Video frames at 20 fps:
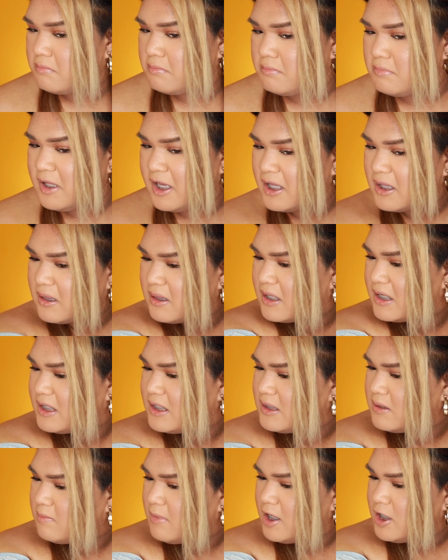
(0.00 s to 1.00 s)
like
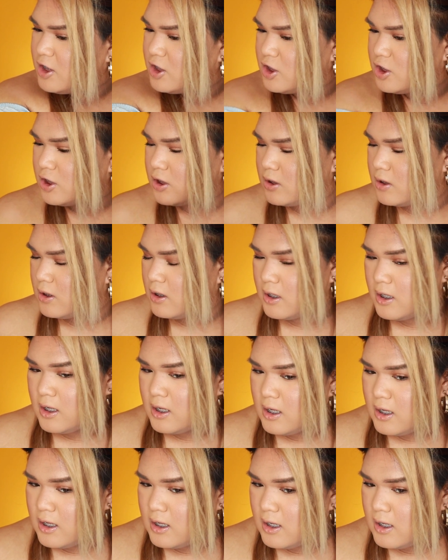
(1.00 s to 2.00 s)
this much,
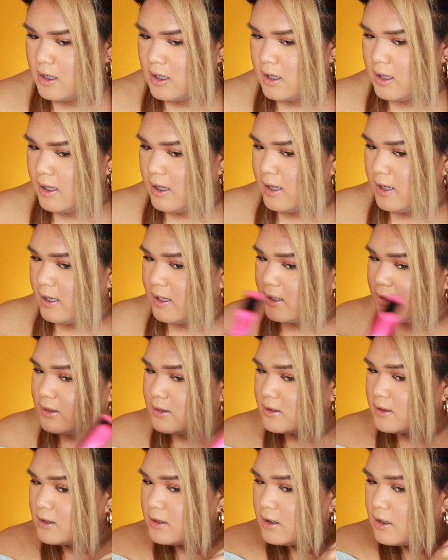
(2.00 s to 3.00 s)

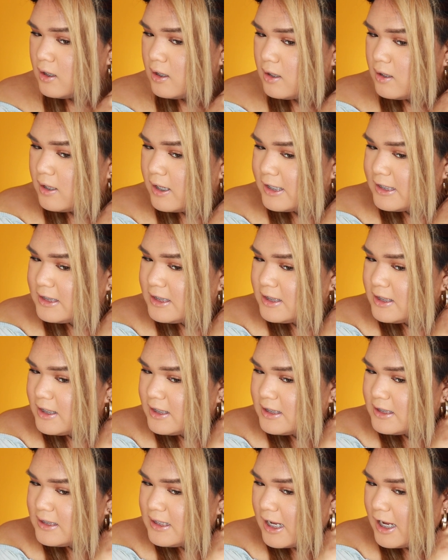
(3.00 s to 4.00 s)
and the idea
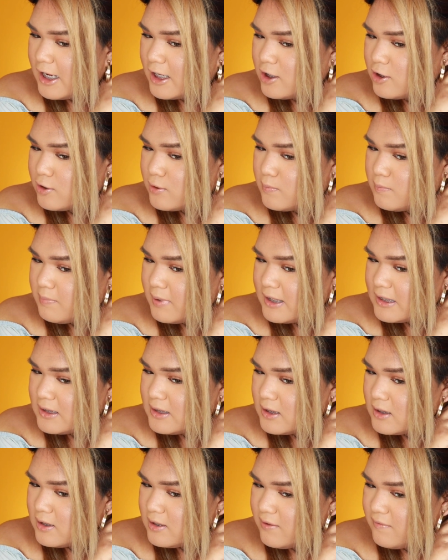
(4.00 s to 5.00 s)
is that you're
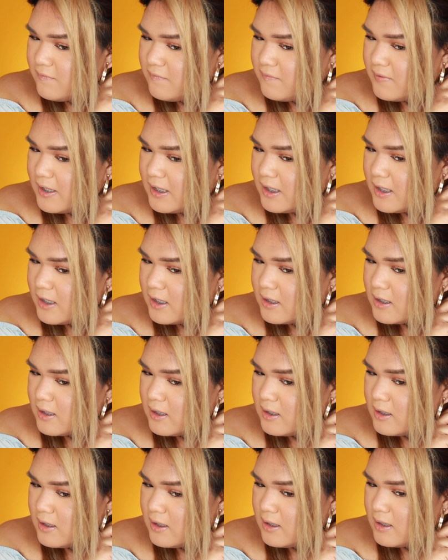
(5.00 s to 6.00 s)
basically
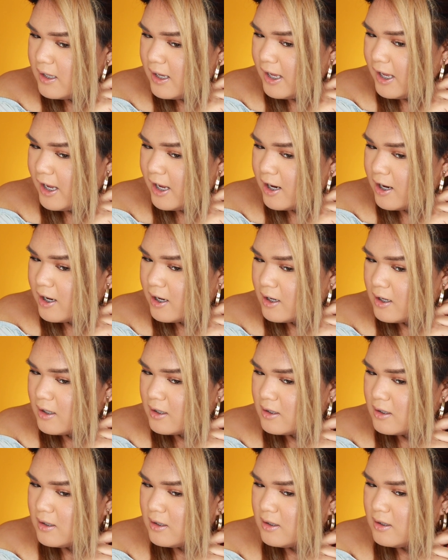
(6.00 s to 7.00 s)
feeding the hair
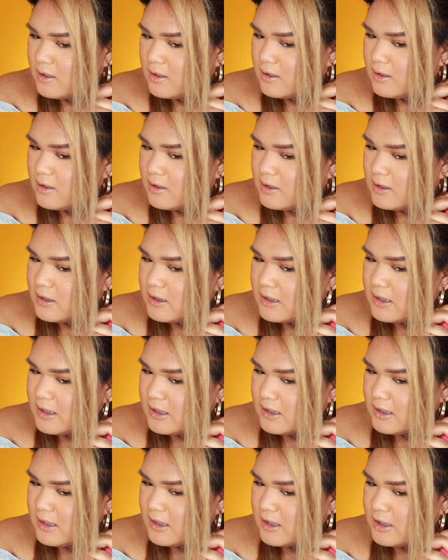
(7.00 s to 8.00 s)

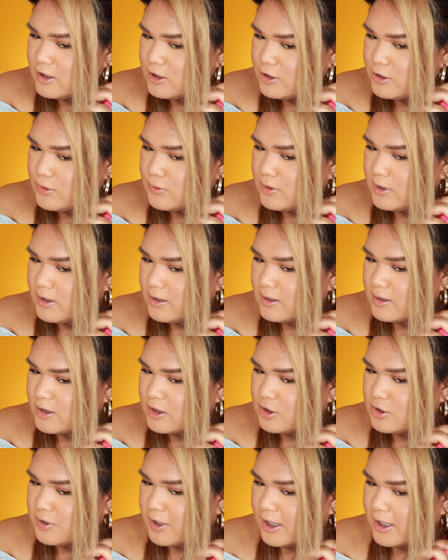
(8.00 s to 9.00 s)
into the
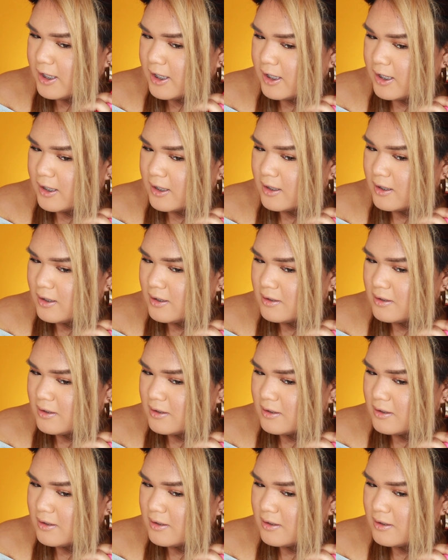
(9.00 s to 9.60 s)
straightening